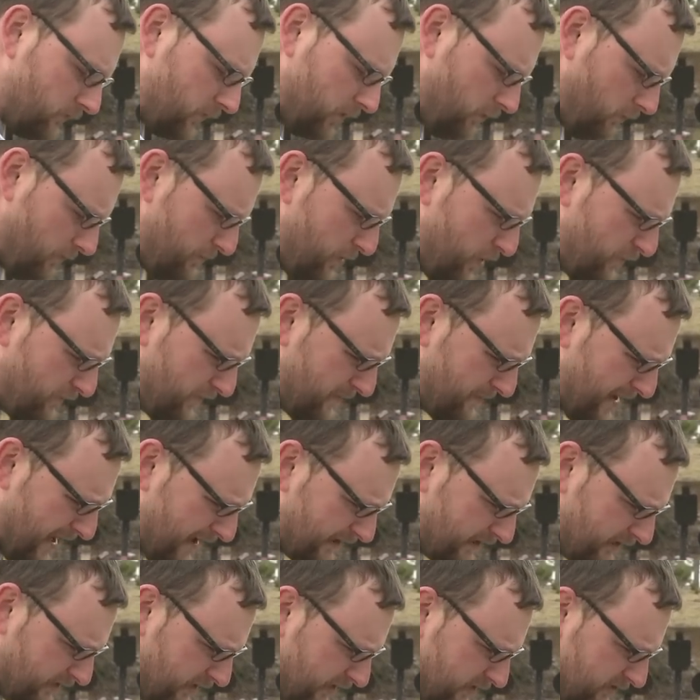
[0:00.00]
Remove the
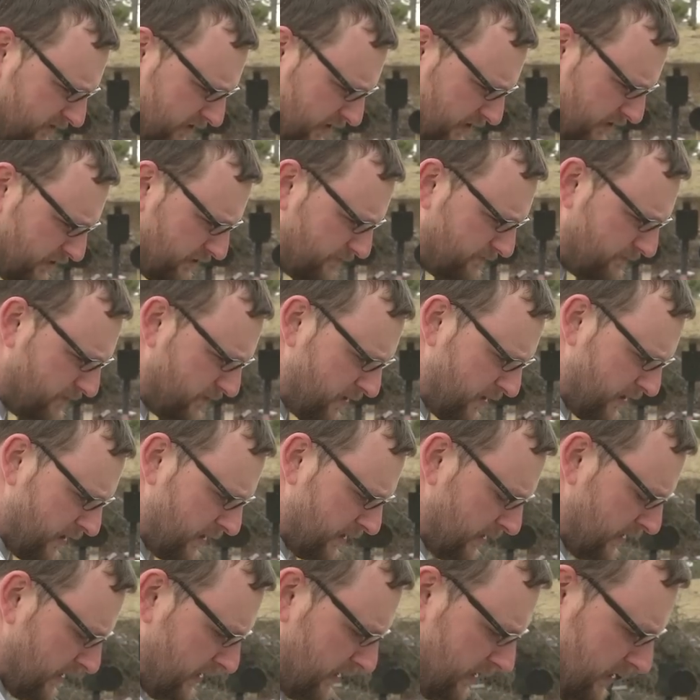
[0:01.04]
magazine tube.
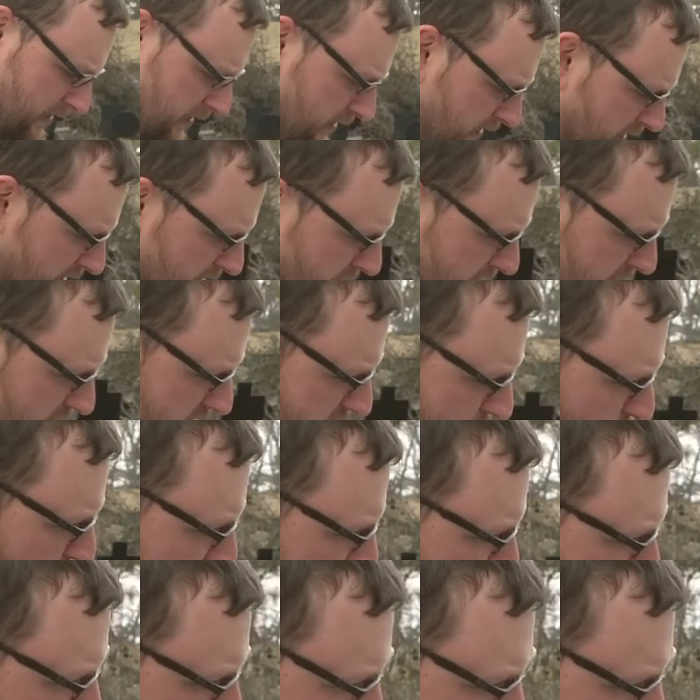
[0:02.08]
There's a window